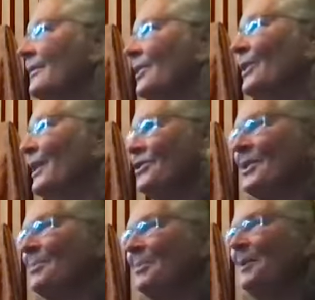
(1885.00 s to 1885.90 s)
You're not
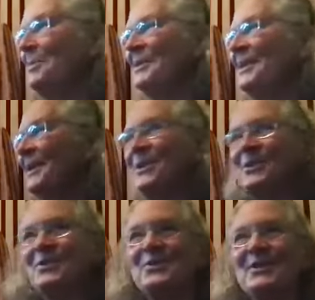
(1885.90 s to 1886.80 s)
jumping up and down in
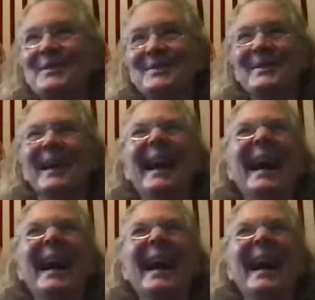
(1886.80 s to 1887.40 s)
your seats.